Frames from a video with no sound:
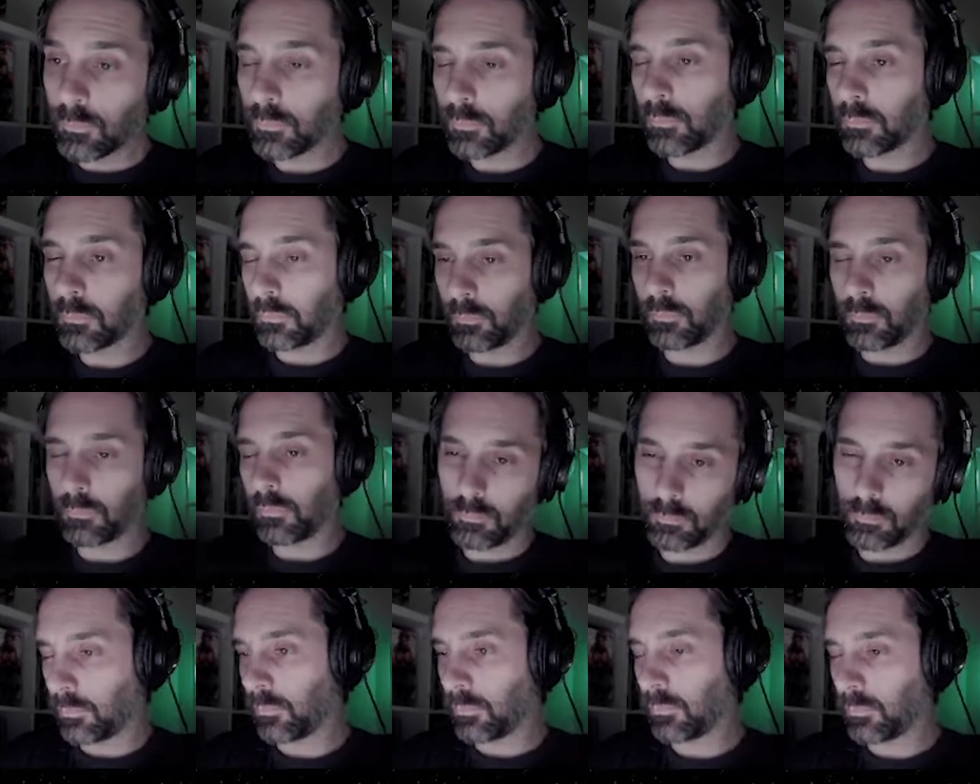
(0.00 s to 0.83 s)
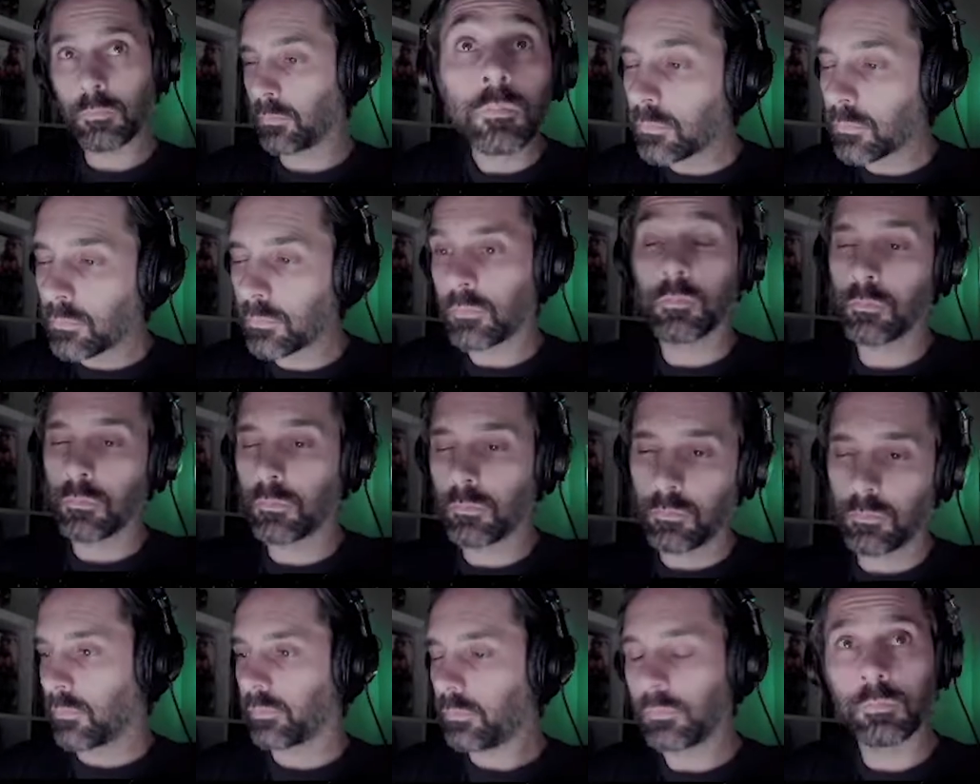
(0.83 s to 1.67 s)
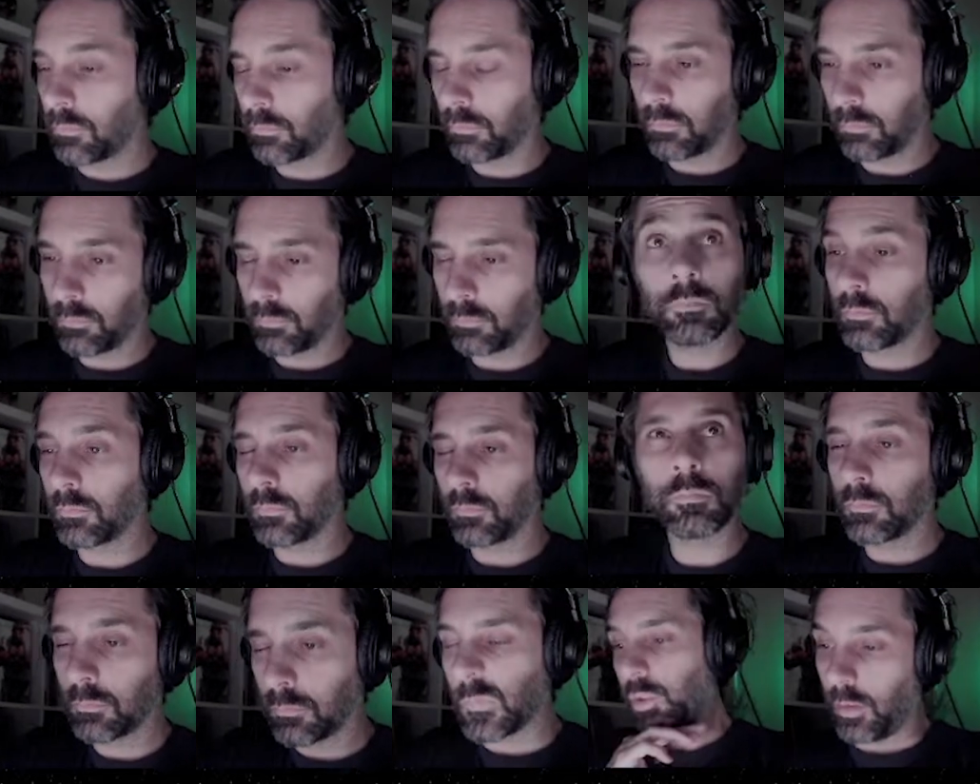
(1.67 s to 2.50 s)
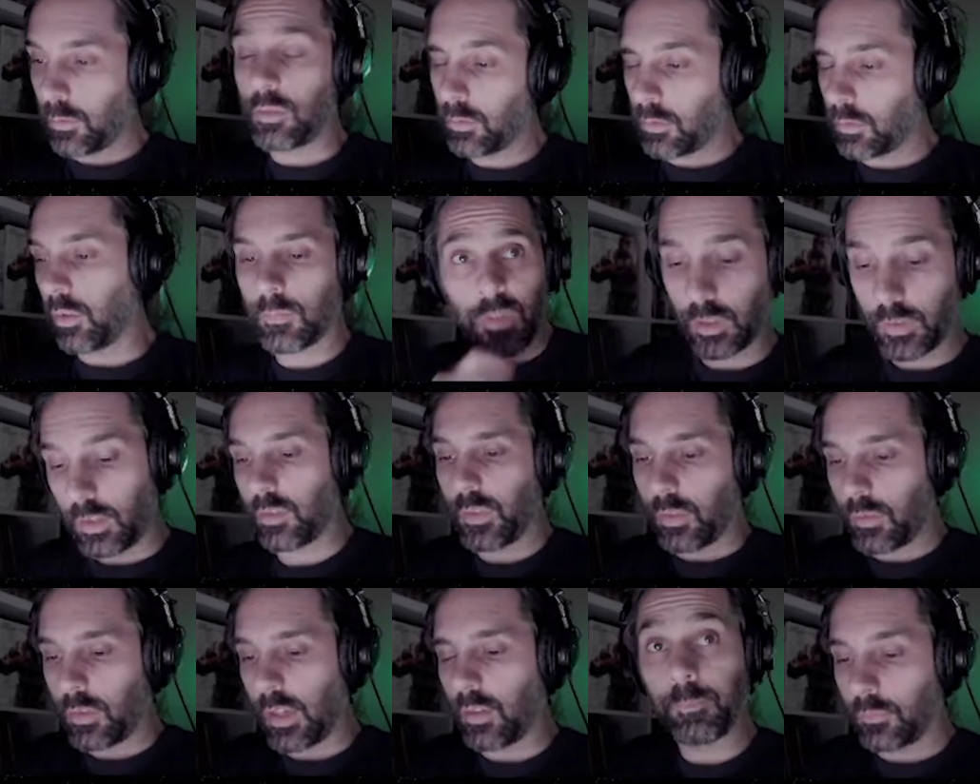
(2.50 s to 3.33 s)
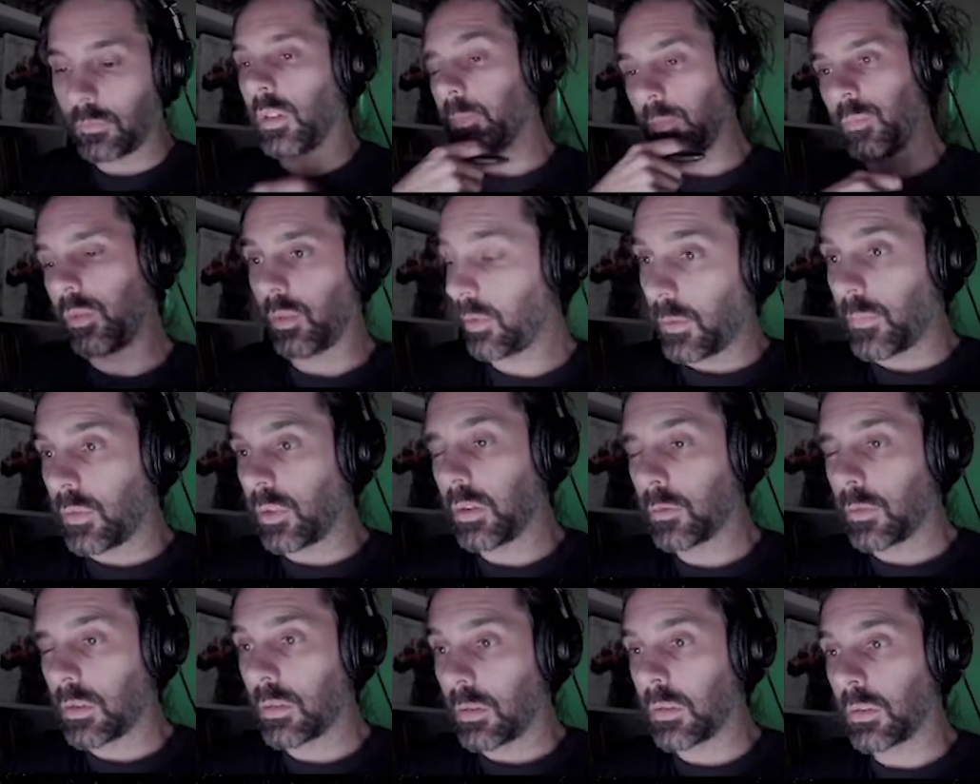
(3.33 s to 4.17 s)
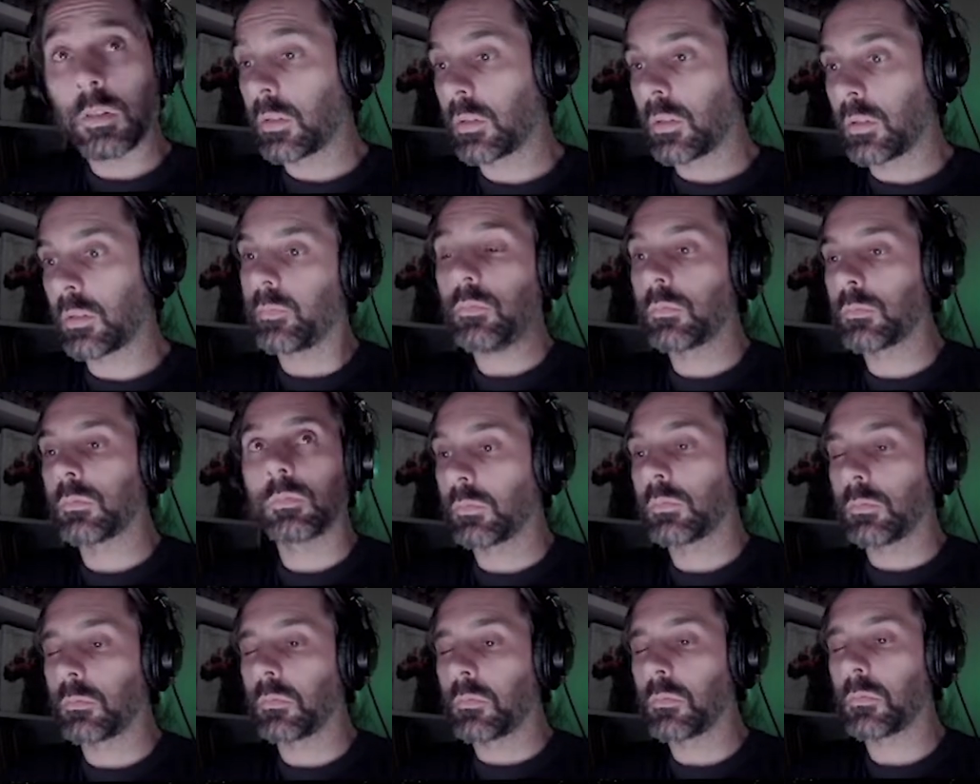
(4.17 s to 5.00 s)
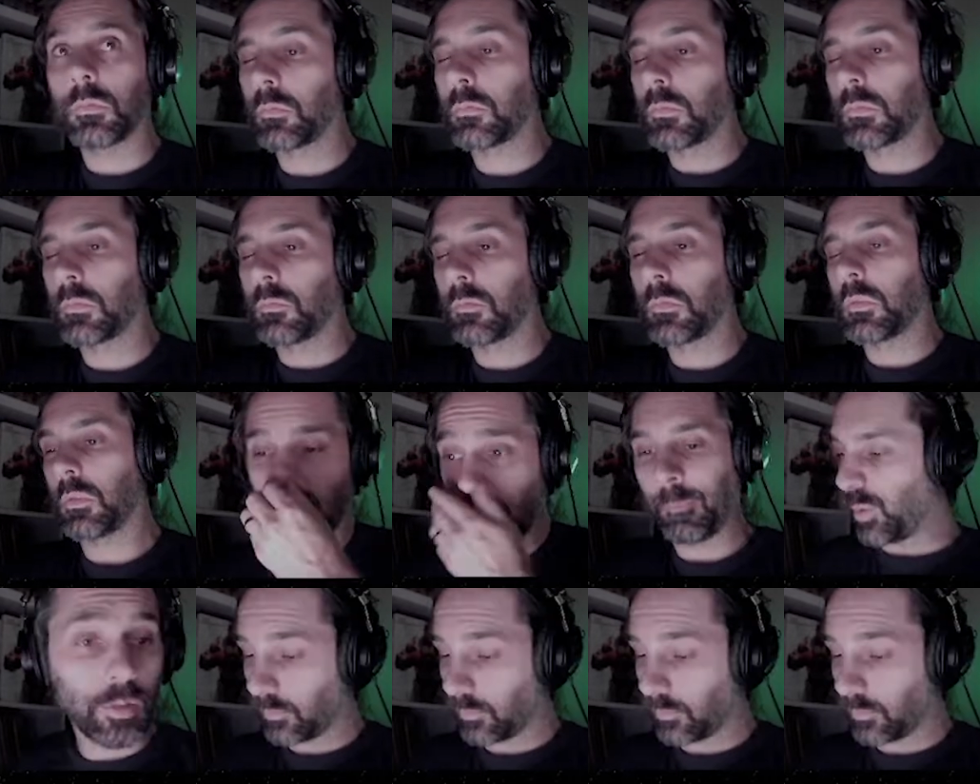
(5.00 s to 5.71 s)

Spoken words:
and all the Cannibal Corpse covers because they're all awesome and gnarly. Thanks to Vince Locke.